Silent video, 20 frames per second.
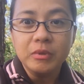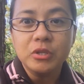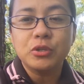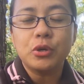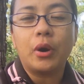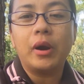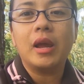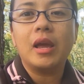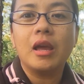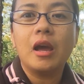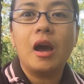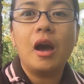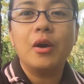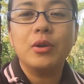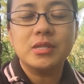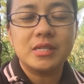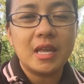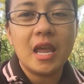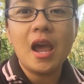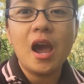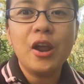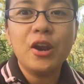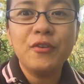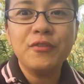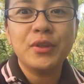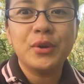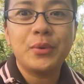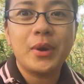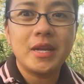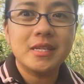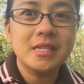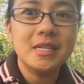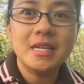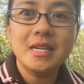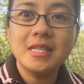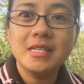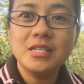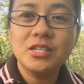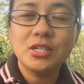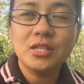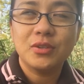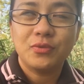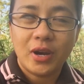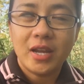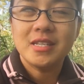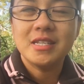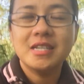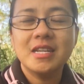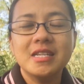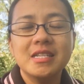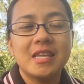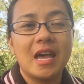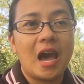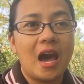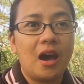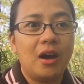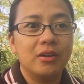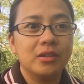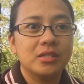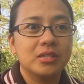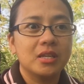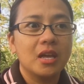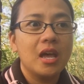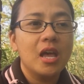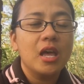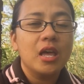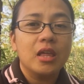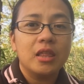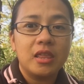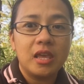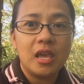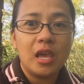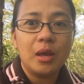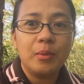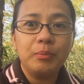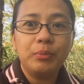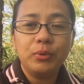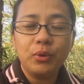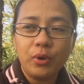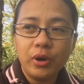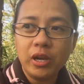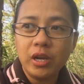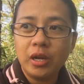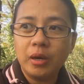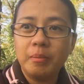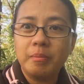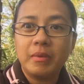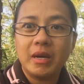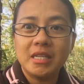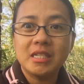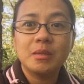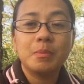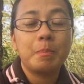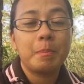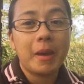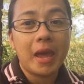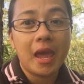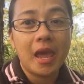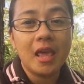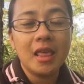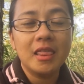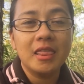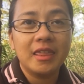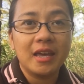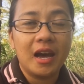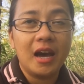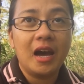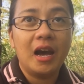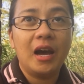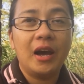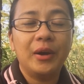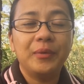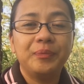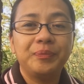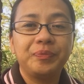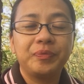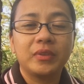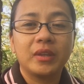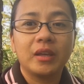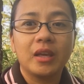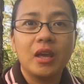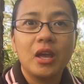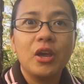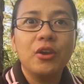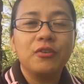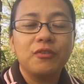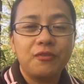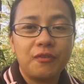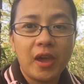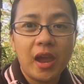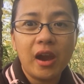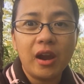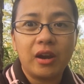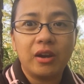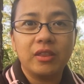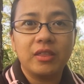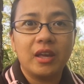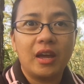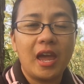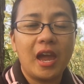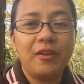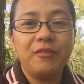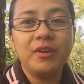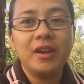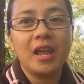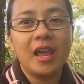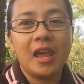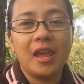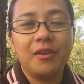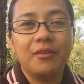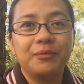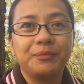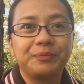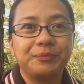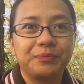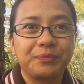of the residence house, the employer must pay the fare, the everyday